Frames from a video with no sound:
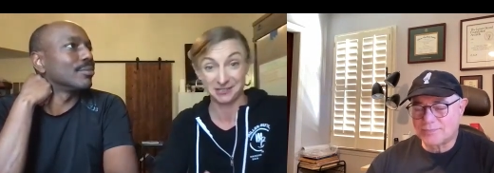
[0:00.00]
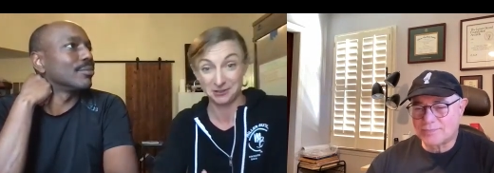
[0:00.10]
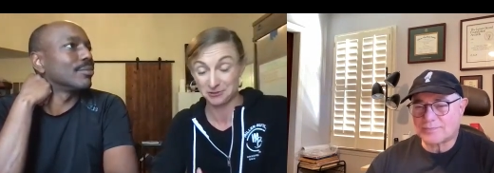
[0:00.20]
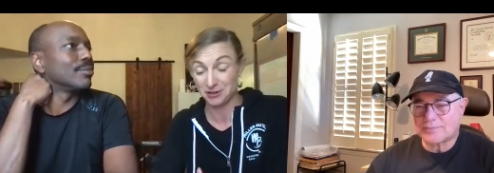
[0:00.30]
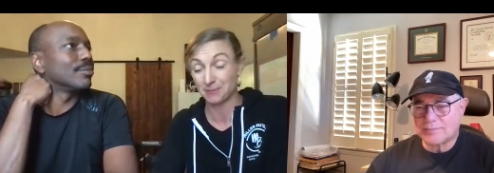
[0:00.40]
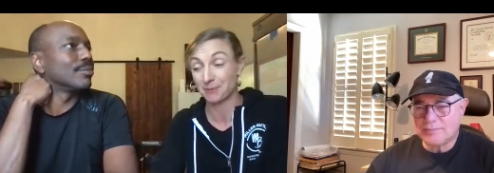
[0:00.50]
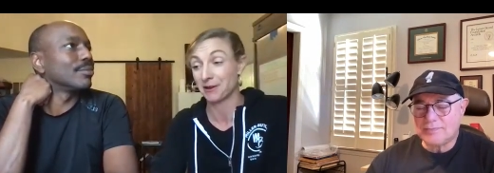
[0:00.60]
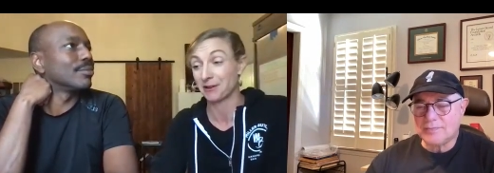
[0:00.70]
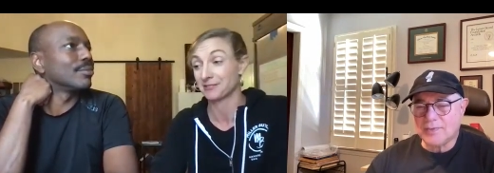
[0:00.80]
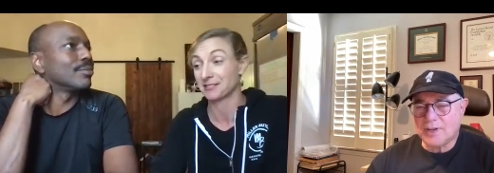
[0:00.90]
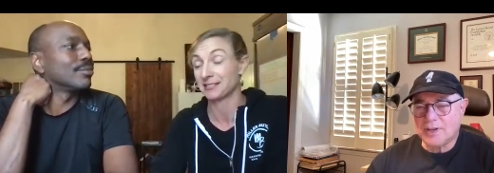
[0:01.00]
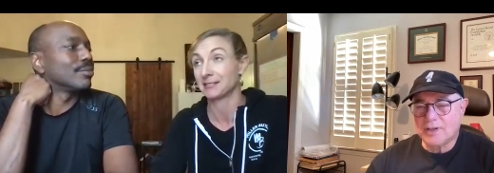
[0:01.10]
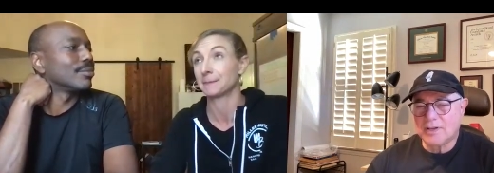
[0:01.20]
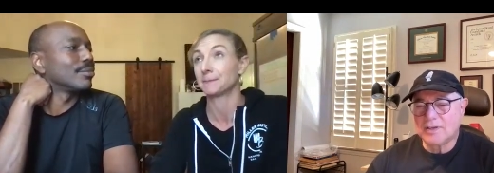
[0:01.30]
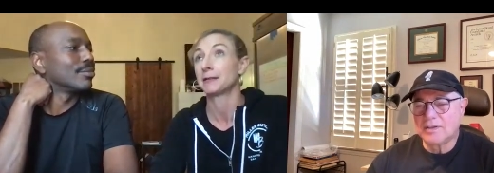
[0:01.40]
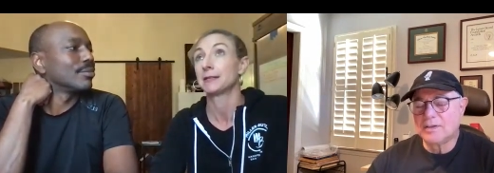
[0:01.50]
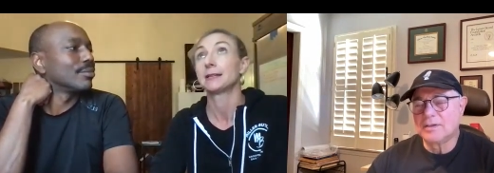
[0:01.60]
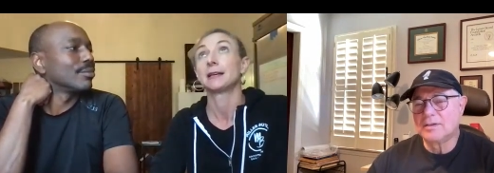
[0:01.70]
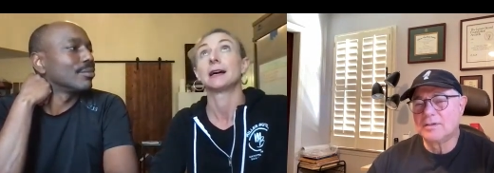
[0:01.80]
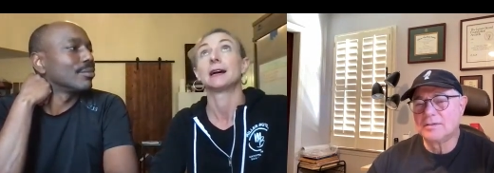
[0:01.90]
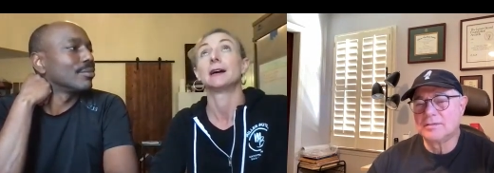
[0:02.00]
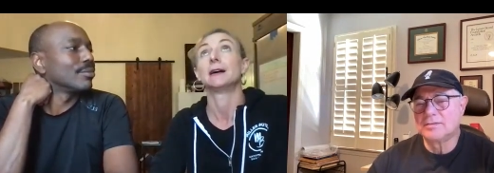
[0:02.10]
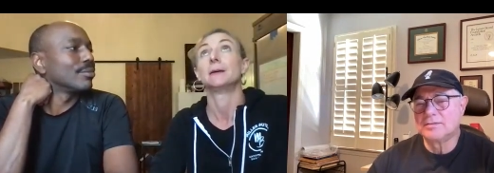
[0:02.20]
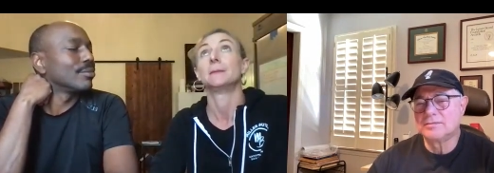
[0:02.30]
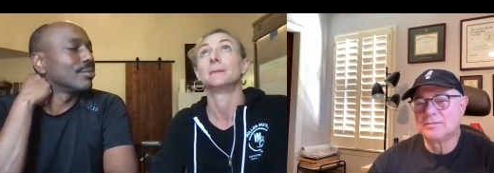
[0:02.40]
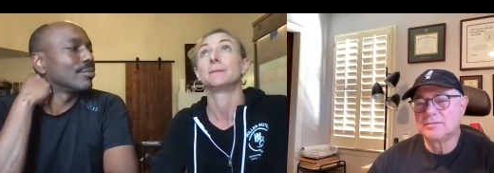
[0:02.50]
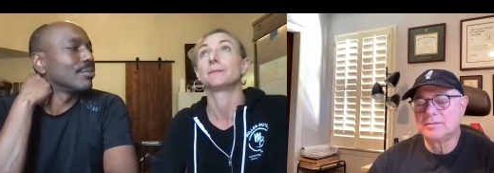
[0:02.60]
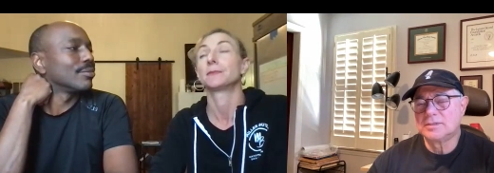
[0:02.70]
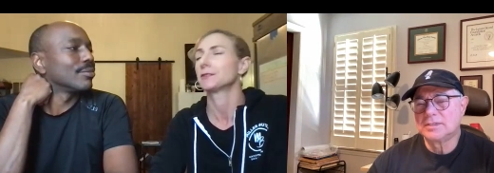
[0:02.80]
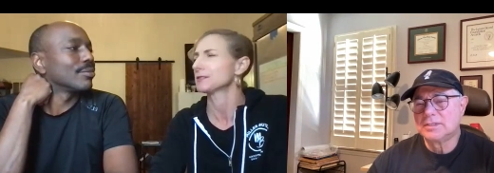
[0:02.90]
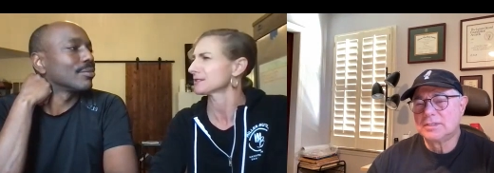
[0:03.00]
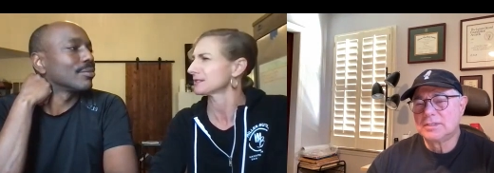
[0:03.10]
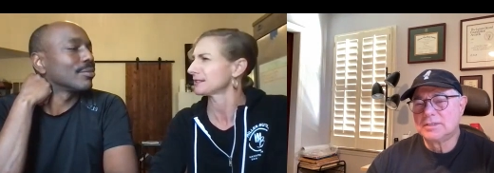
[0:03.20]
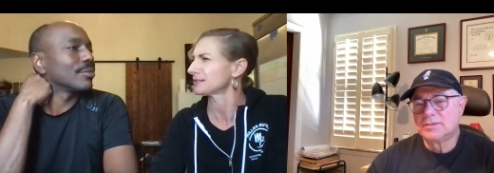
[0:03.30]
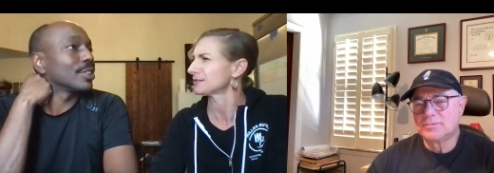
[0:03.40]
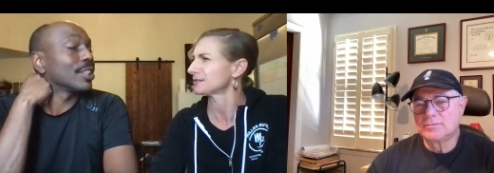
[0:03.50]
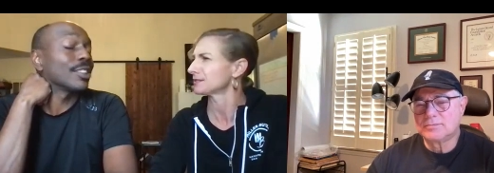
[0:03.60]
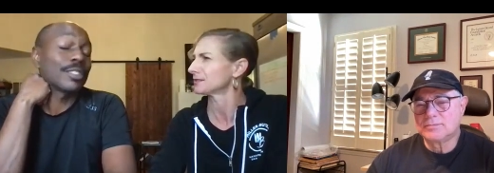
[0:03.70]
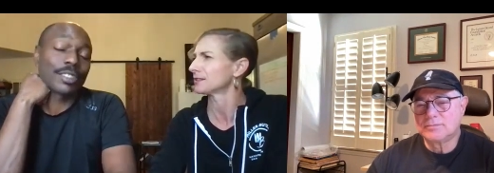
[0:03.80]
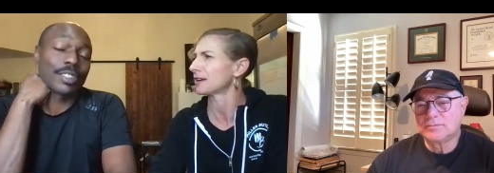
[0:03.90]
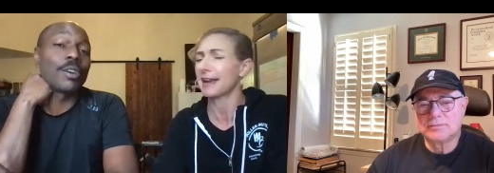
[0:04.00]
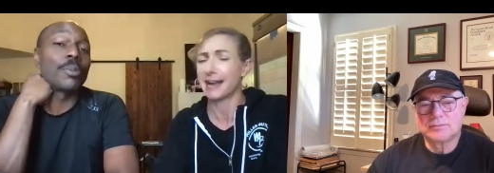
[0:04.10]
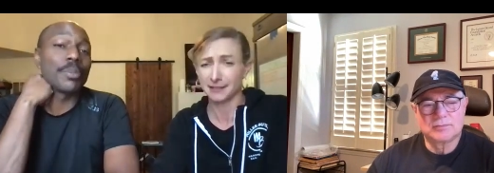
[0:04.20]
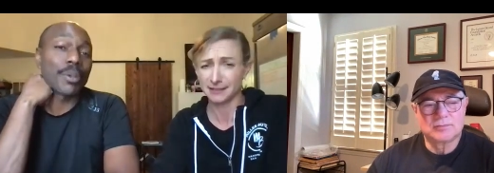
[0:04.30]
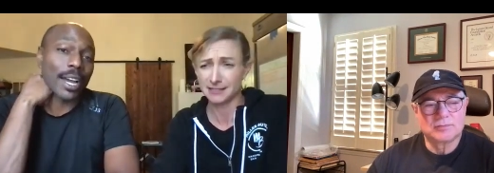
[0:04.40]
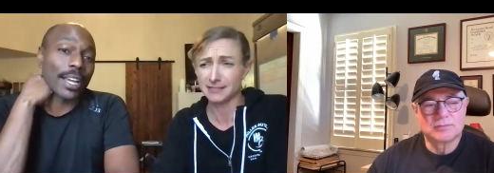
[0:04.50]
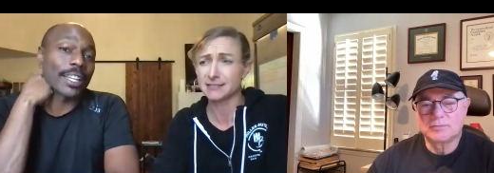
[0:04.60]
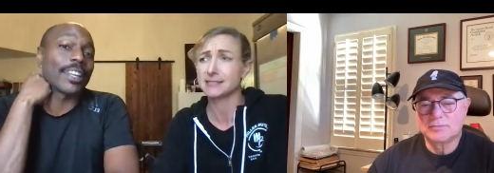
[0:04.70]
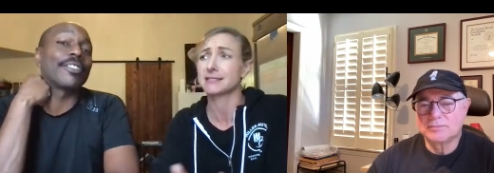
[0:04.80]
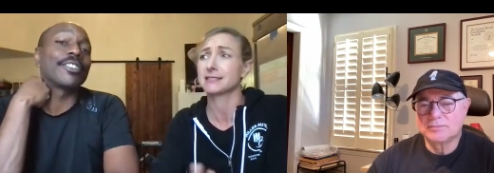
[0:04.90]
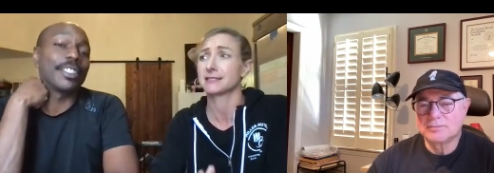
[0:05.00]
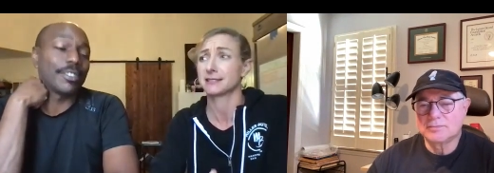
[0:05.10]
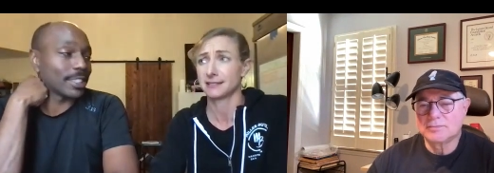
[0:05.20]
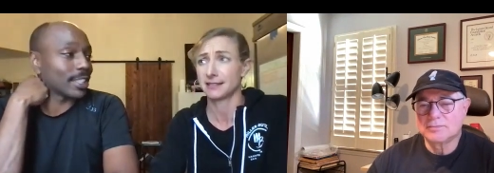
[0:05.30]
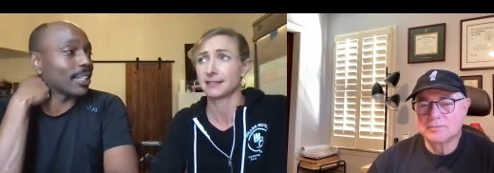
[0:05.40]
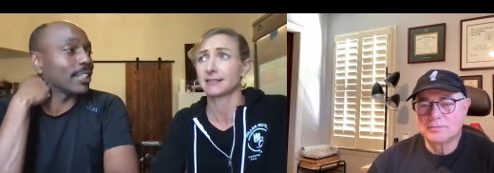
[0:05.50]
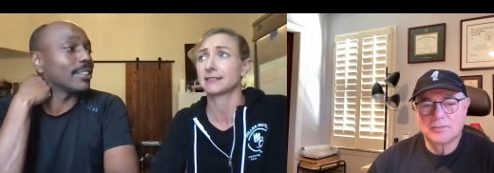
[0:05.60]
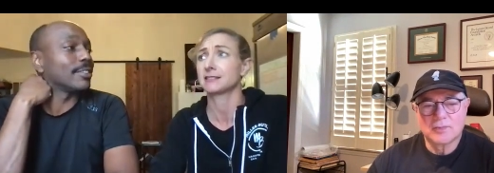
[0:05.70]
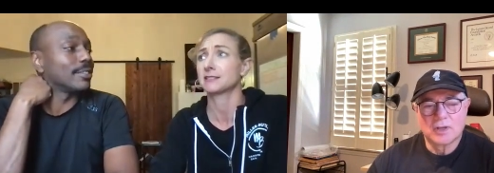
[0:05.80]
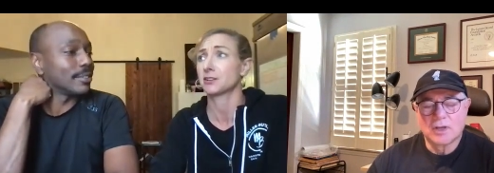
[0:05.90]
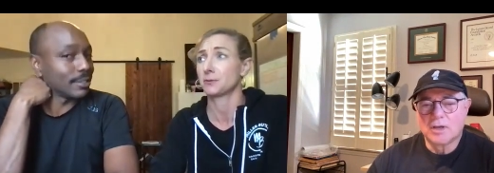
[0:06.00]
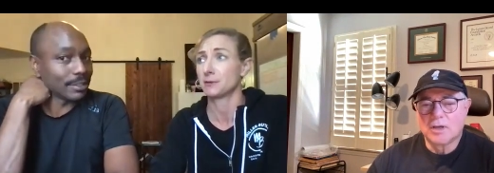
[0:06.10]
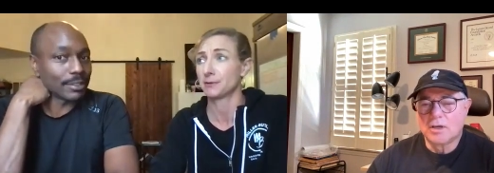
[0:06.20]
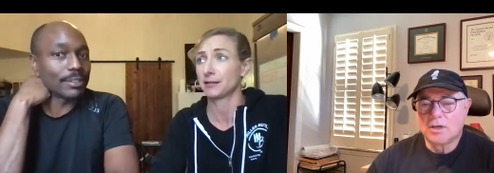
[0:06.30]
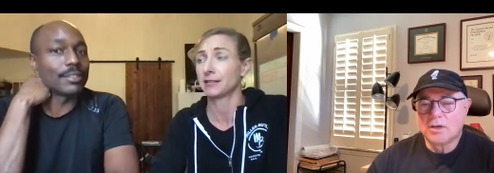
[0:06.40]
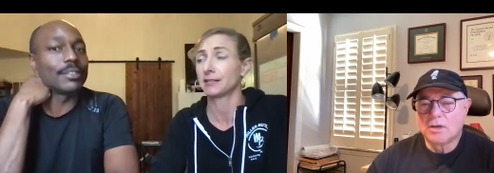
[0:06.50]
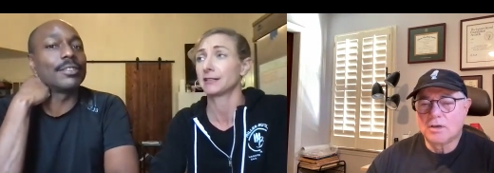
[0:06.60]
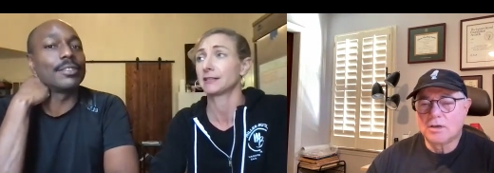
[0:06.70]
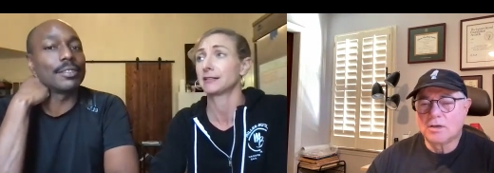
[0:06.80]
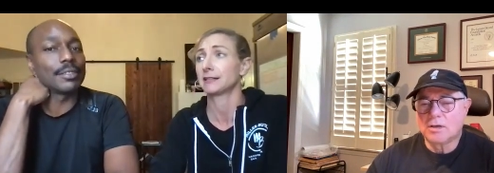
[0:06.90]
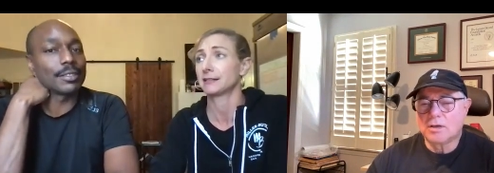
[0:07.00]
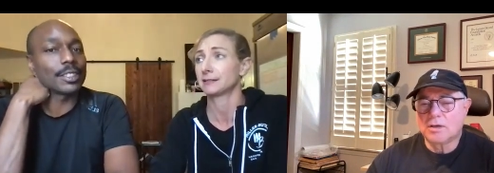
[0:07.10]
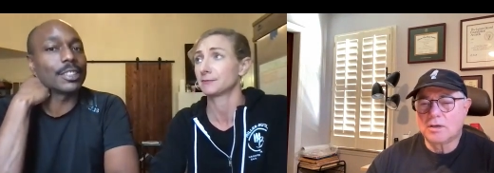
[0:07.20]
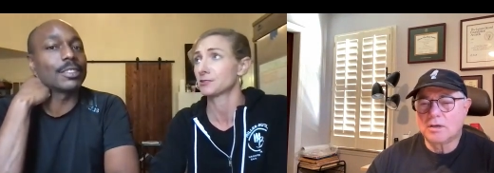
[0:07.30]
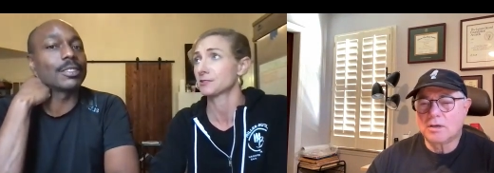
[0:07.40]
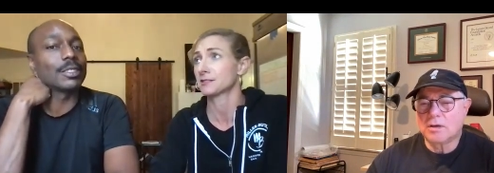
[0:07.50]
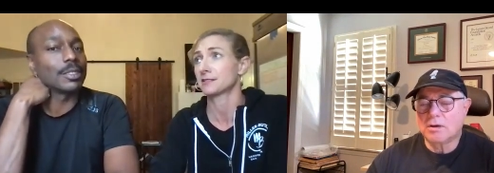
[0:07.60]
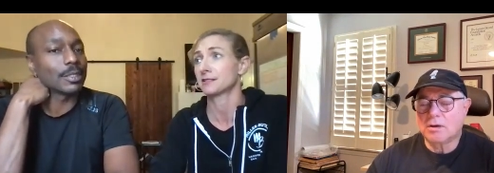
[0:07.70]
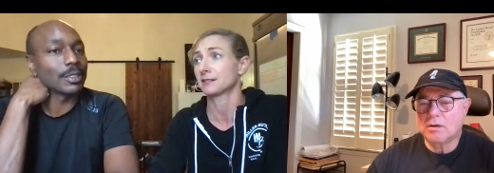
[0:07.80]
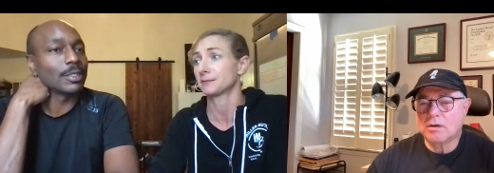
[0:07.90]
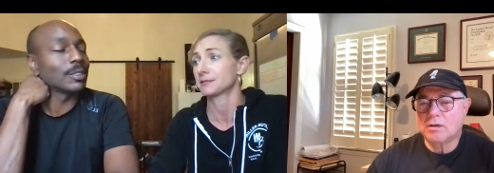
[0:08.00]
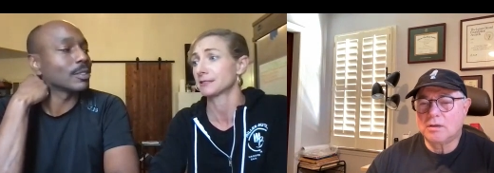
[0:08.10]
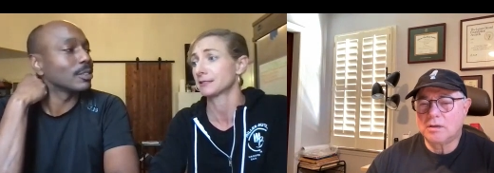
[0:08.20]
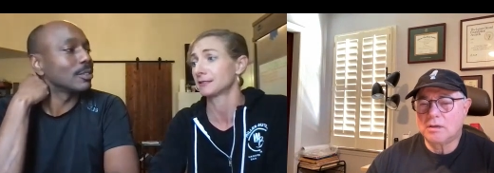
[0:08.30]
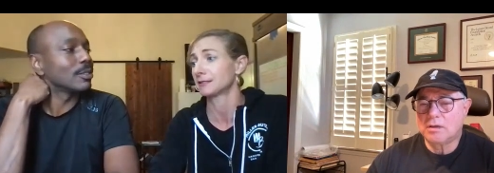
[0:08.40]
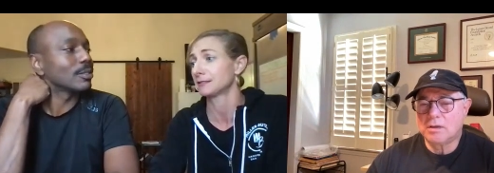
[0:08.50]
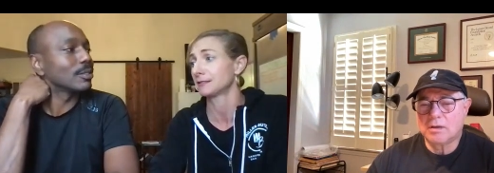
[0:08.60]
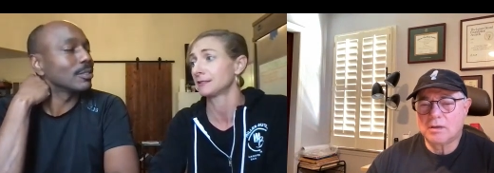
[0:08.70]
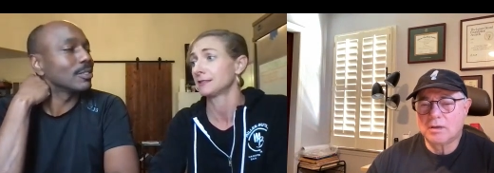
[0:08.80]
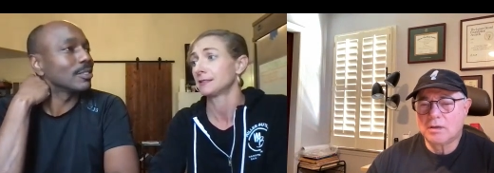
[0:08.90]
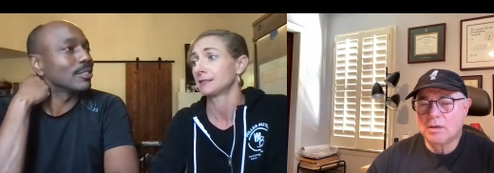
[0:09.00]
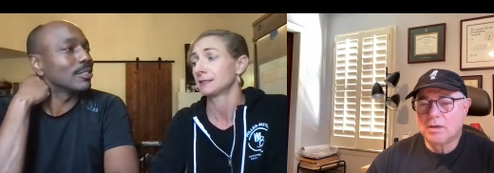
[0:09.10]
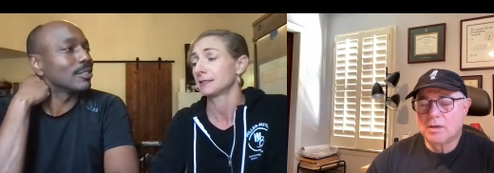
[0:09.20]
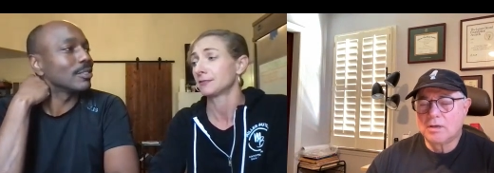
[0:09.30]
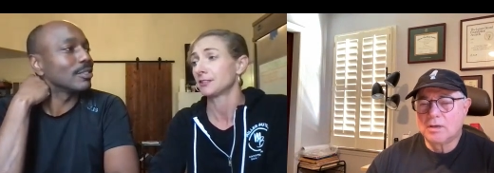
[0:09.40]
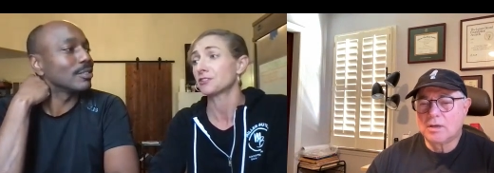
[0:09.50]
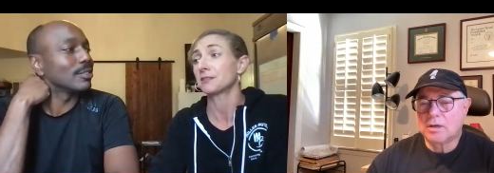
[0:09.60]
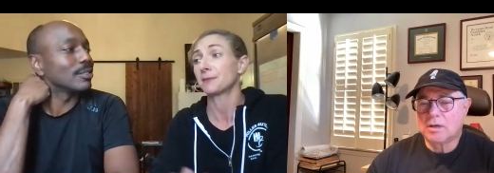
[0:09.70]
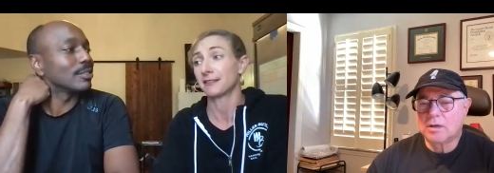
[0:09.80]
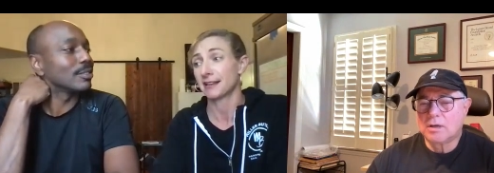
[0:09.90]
Speaker 1: I'd go drop them off to him. Um, what else did I do? A lot Kobe of athletes. Bryant
Speaker 2: after he retired. Yeah, I
Speaker 1: got into Kobe Bryant, um, Tristan Thompson. Eventually, my